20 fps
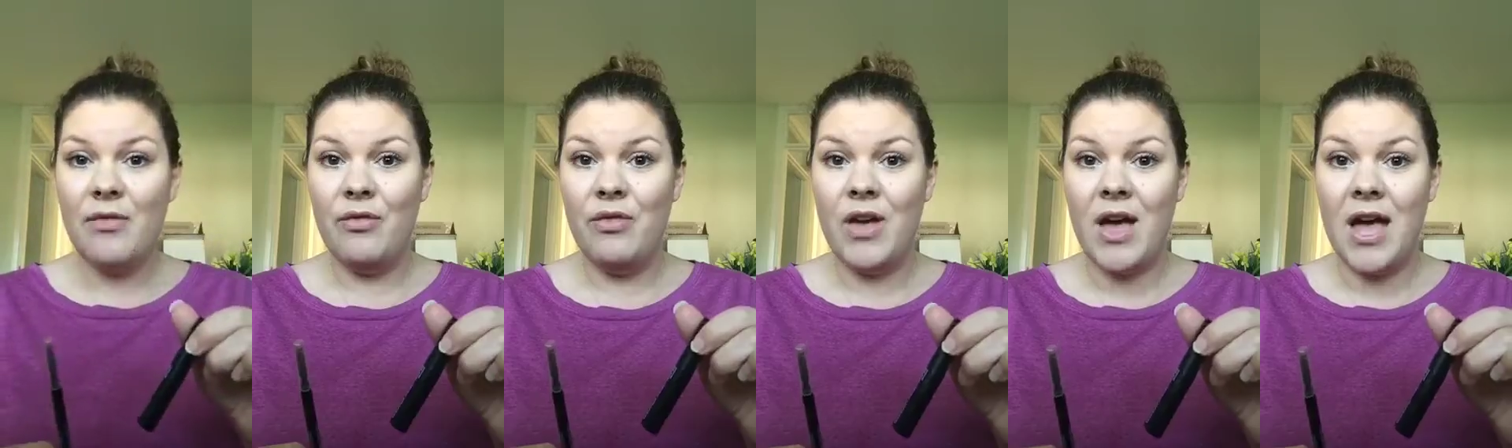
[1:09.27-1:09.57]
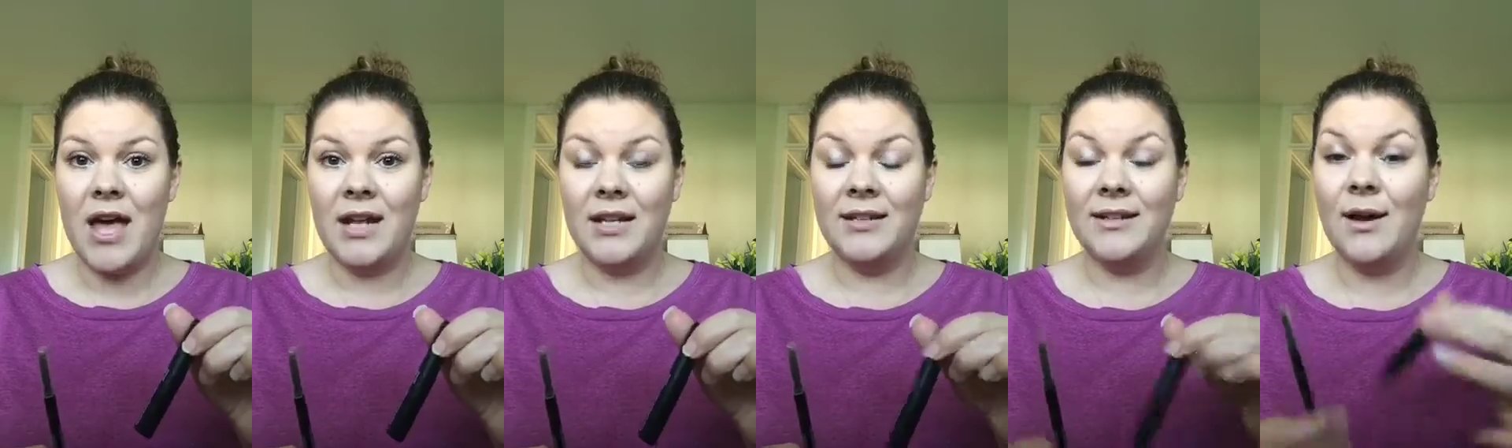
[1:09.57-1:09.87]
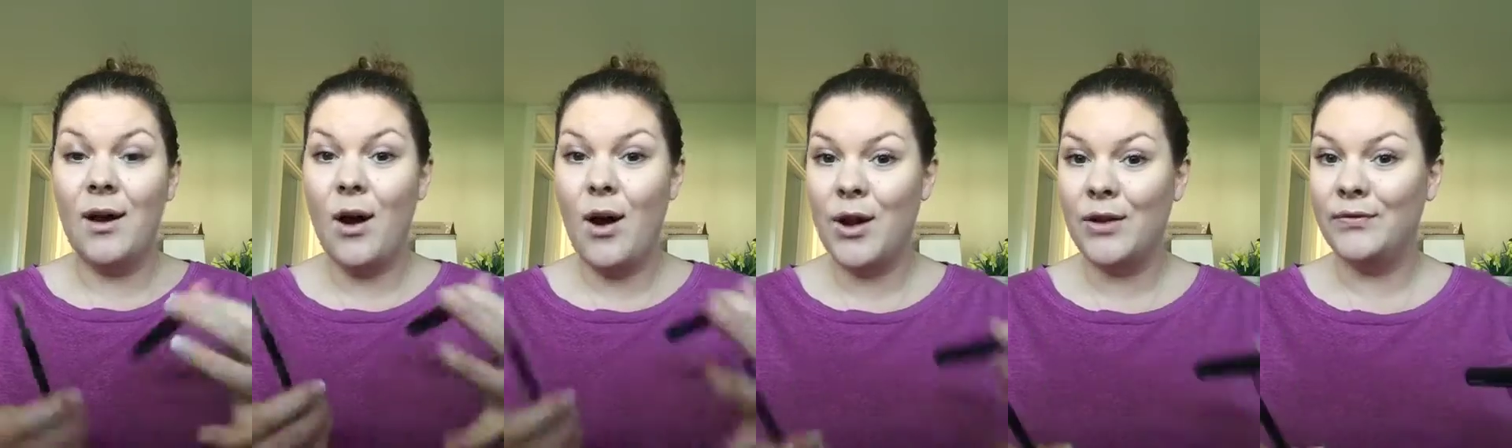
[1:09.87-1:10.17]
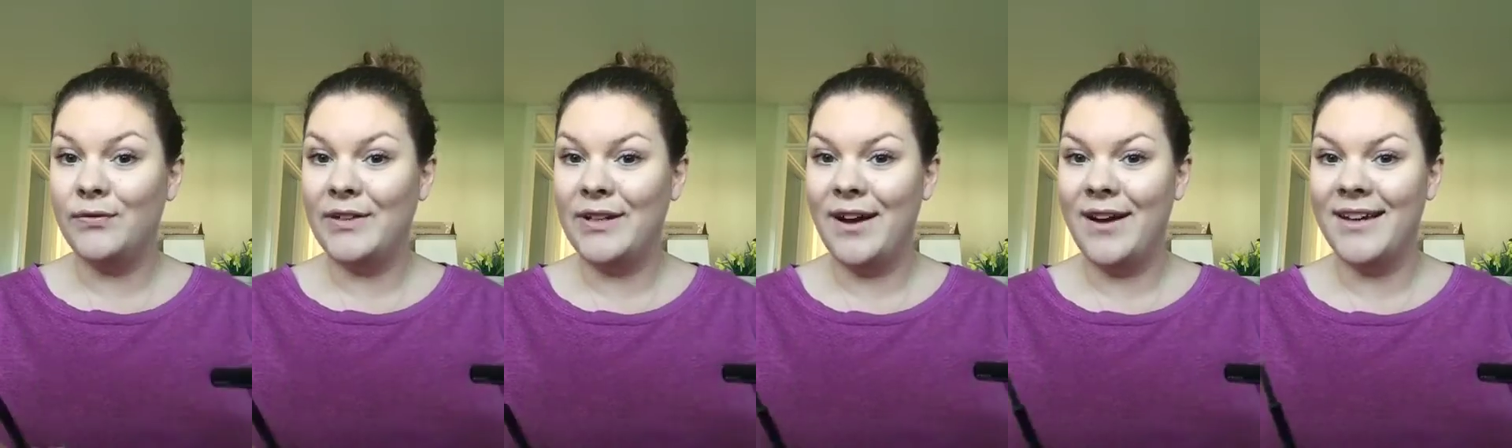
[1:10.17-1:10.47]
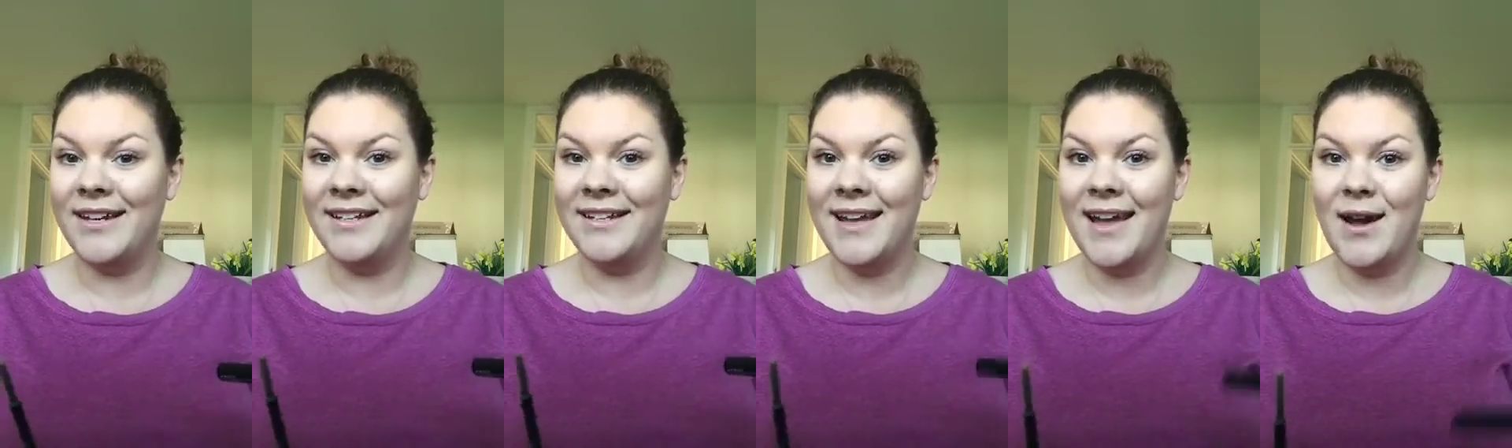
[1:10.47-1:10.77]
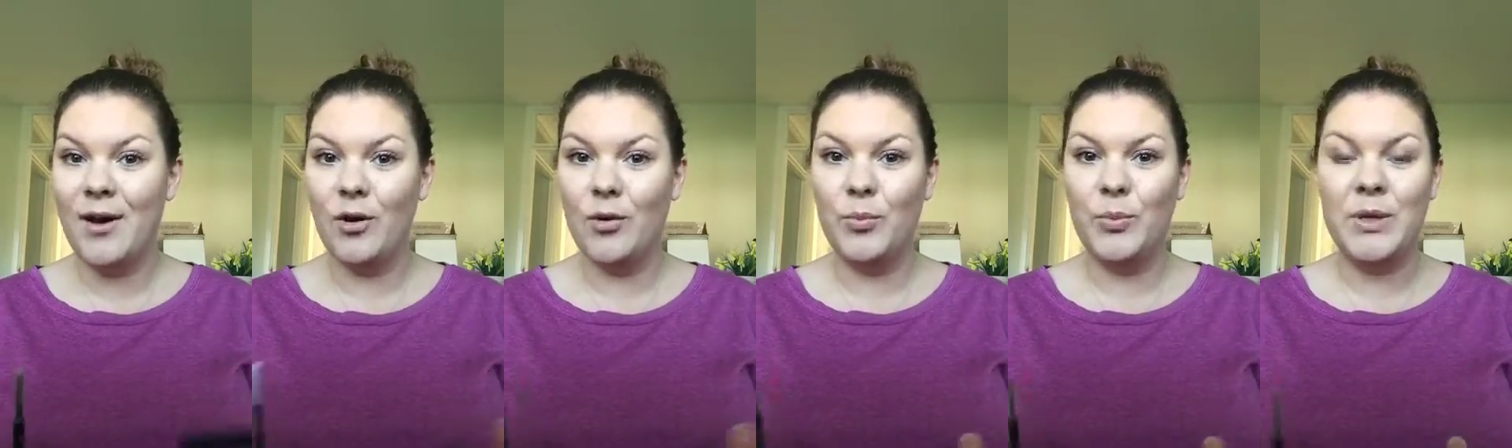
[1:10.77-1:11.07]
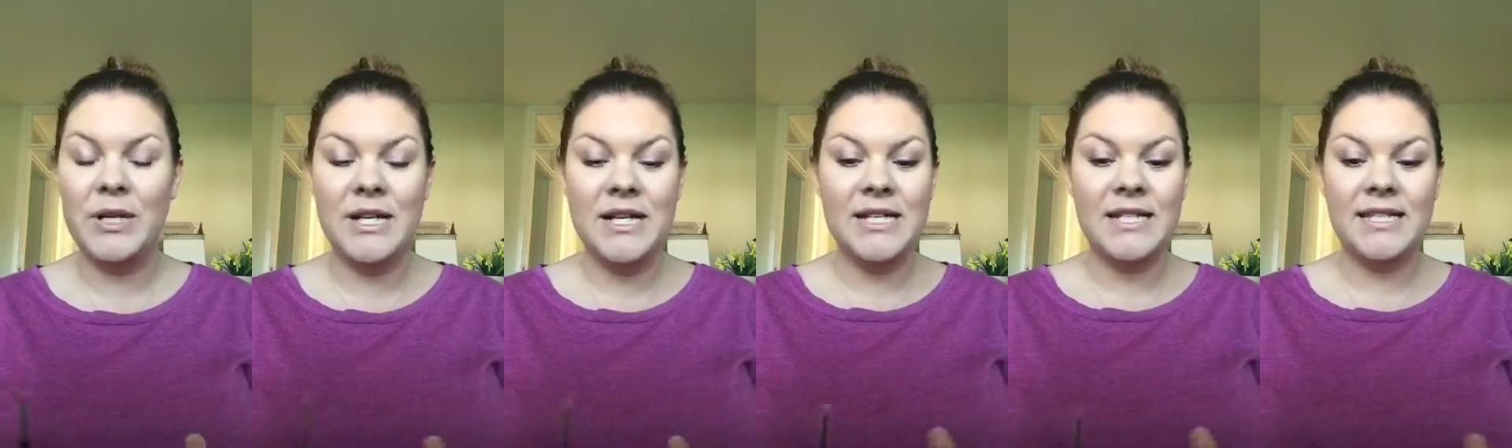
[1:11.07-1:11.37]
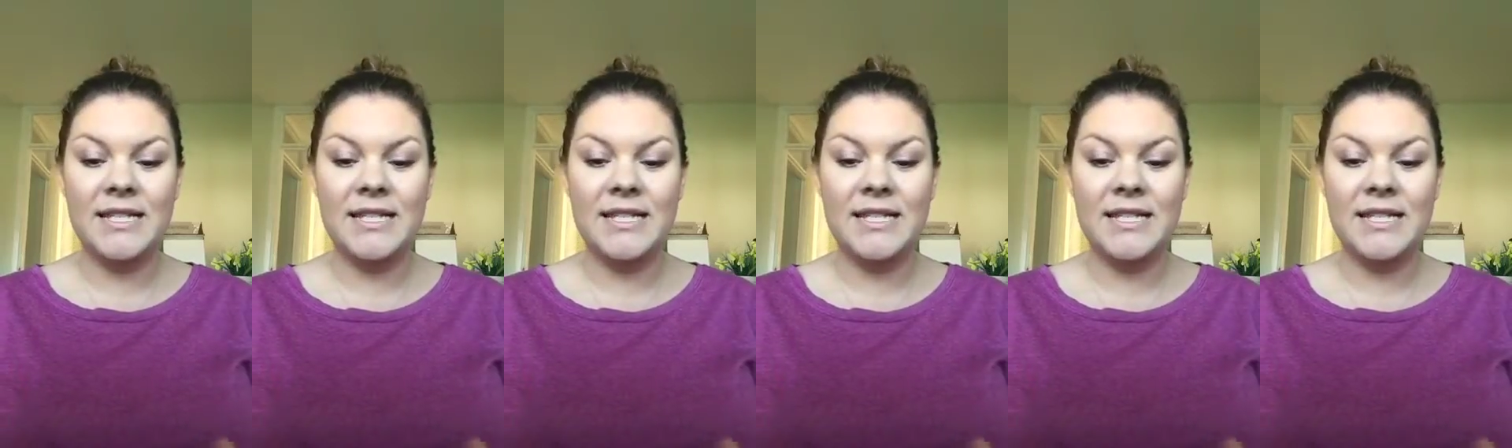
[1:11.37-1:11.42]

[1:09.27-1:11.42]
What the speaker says: then hopefully I can help.